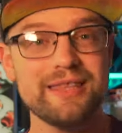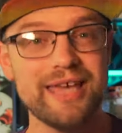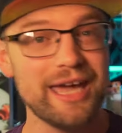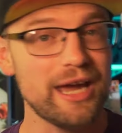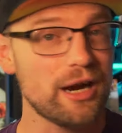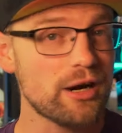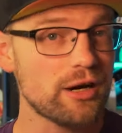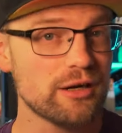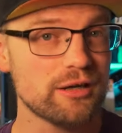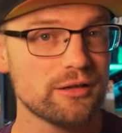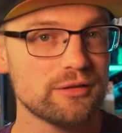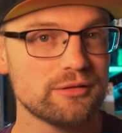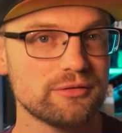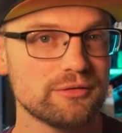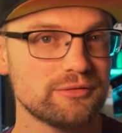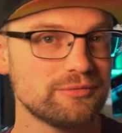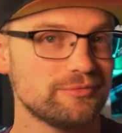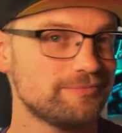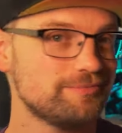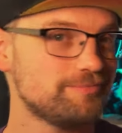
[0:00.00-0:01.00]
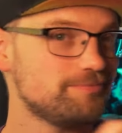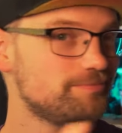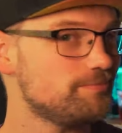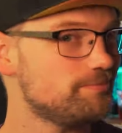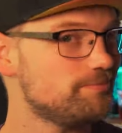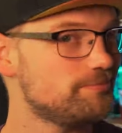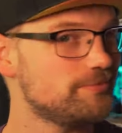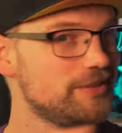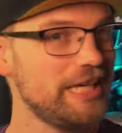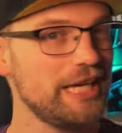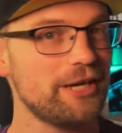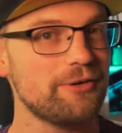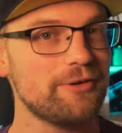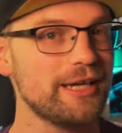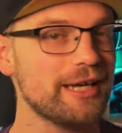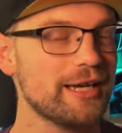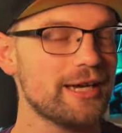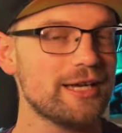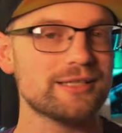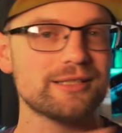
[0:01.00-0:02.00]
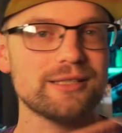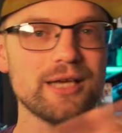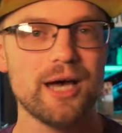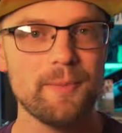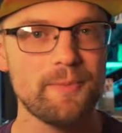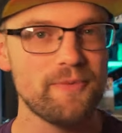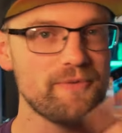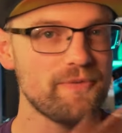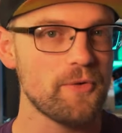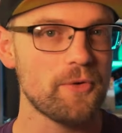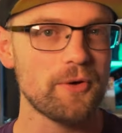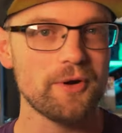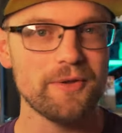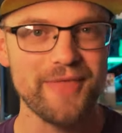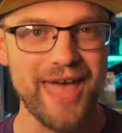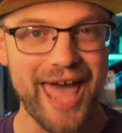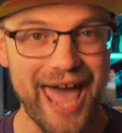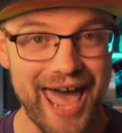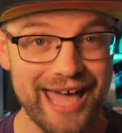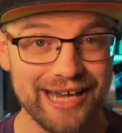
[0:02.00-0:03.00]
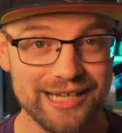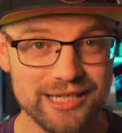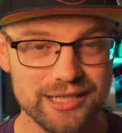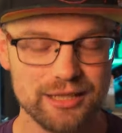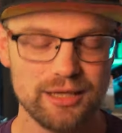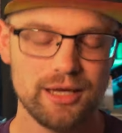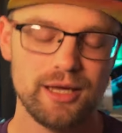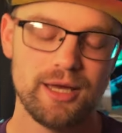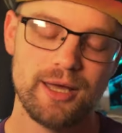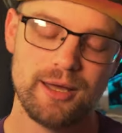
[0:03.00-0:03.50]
they are gearing us up for that.